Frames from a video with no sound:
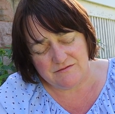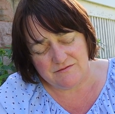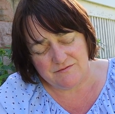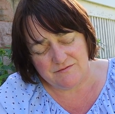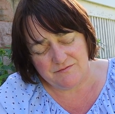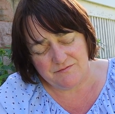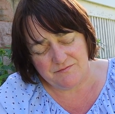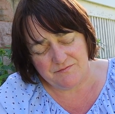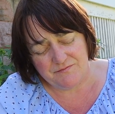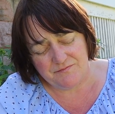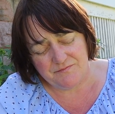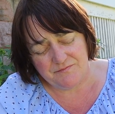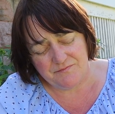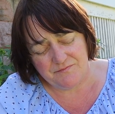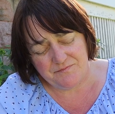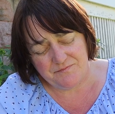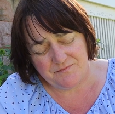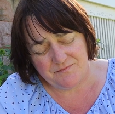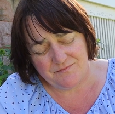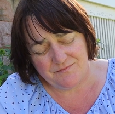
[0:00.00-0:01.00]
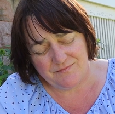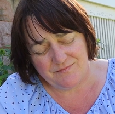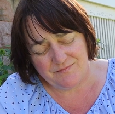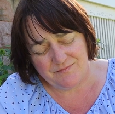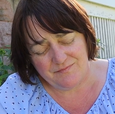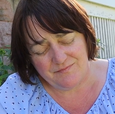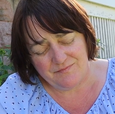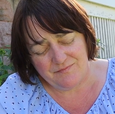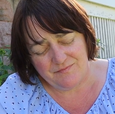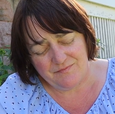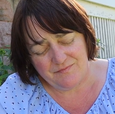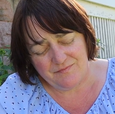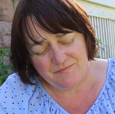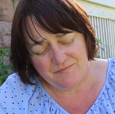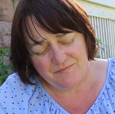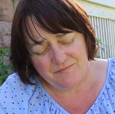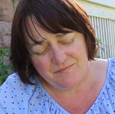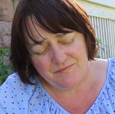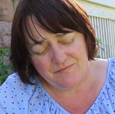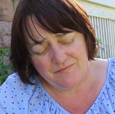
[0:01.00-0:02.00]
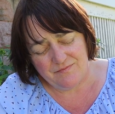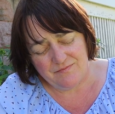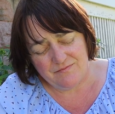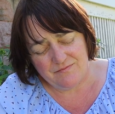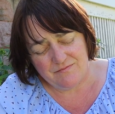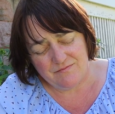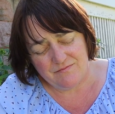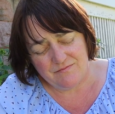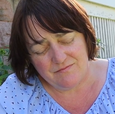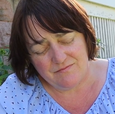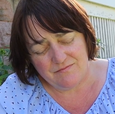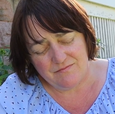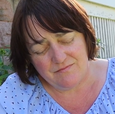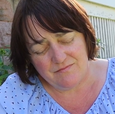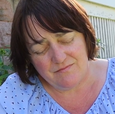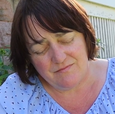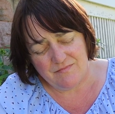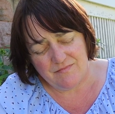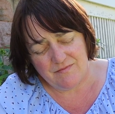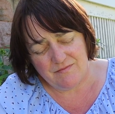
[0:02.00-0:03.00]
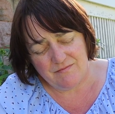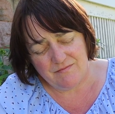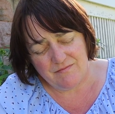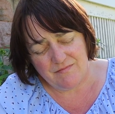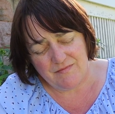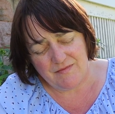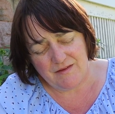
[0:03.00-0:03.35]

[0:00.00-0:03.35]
(silence)